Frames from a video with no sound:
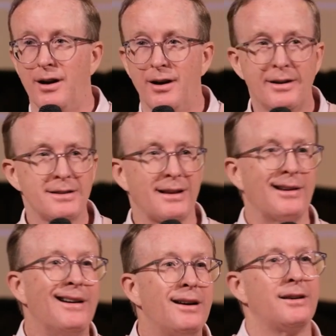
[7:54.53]
It's like,
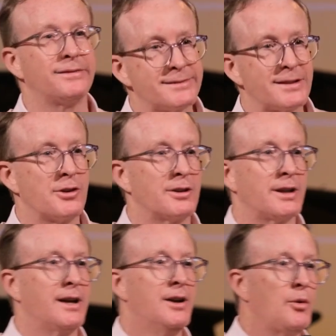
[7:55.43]
oh, Google it.
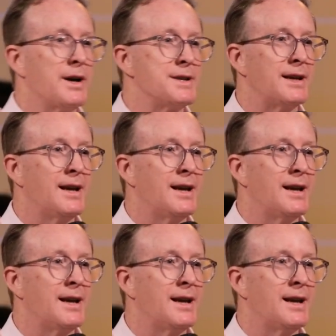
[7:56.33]
What is it?